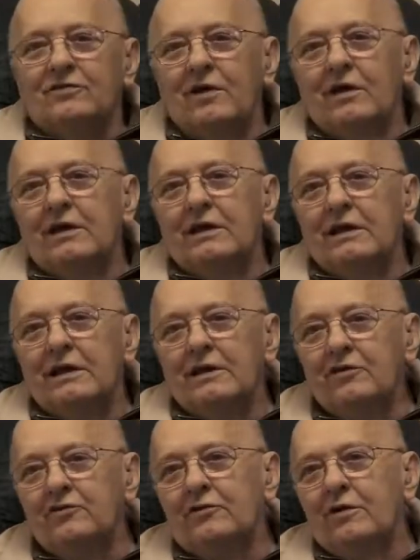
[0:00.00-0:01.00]
in
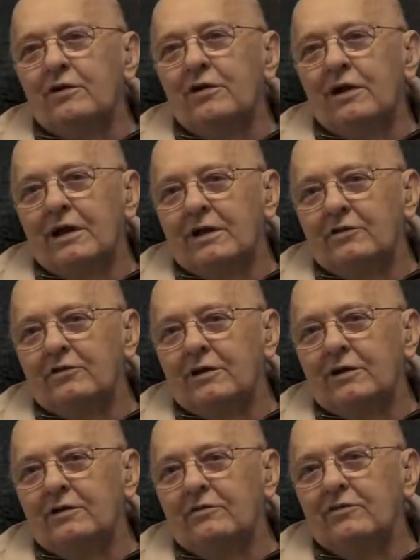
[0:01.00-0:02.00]
eastern United
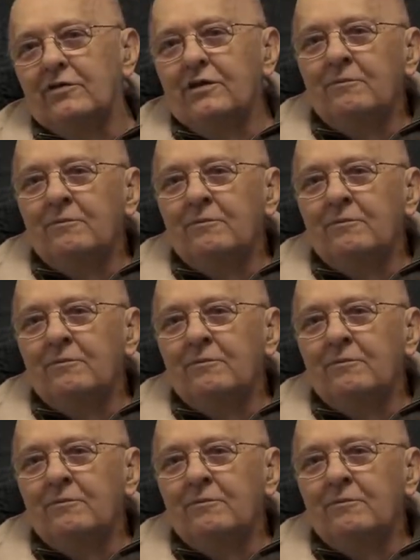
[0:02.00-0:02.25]
States.